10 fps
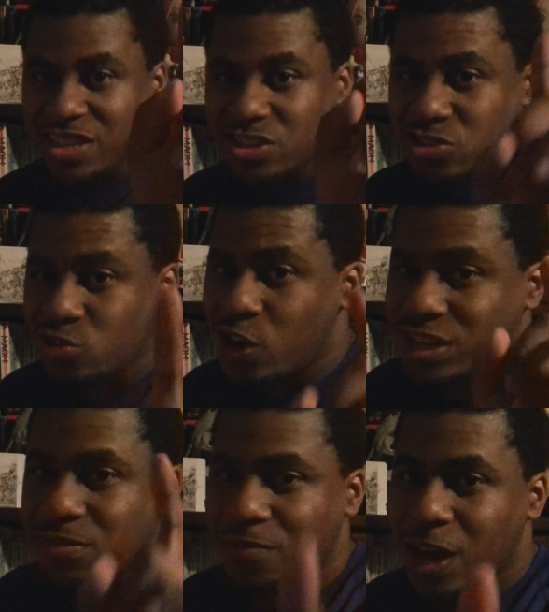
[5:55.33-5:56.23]
the
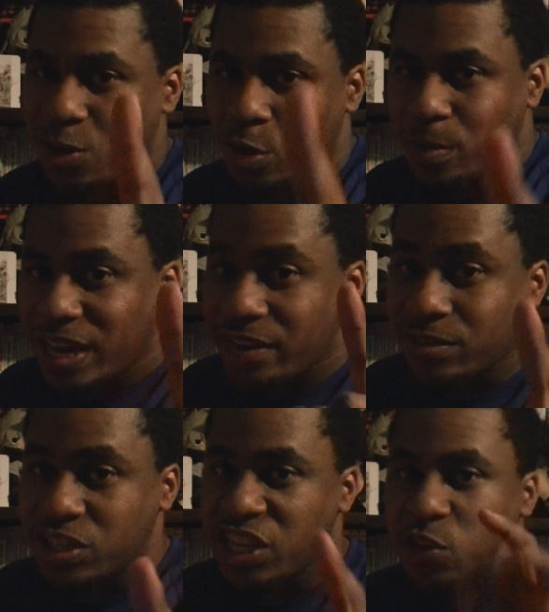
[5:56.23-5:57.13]
strongest fighter on planet
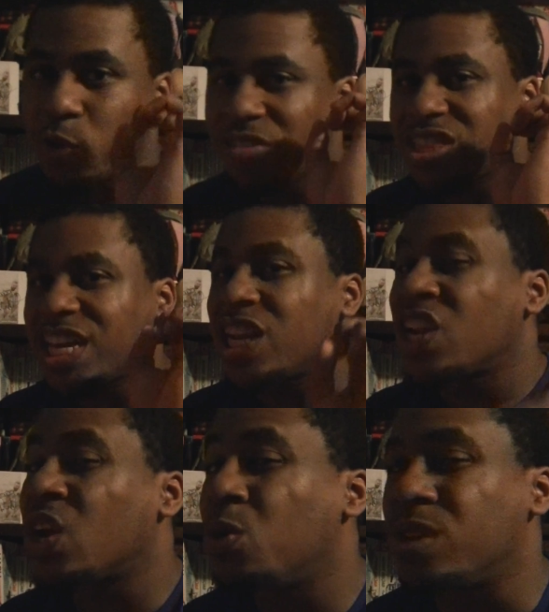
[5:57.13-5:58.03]
Vegeta? What if they
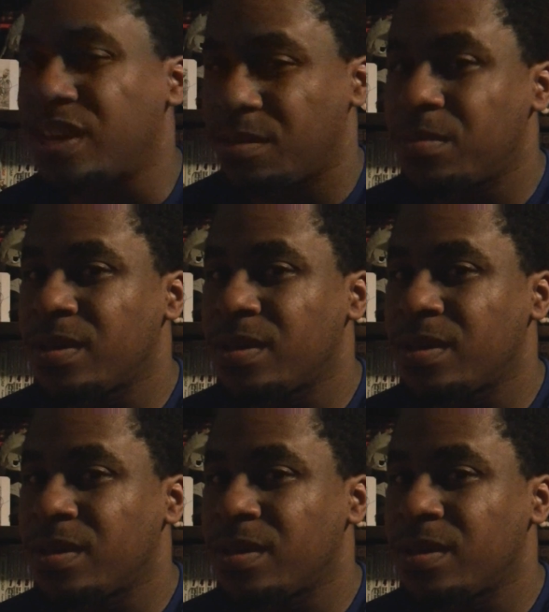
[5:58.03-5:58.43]
cloned him?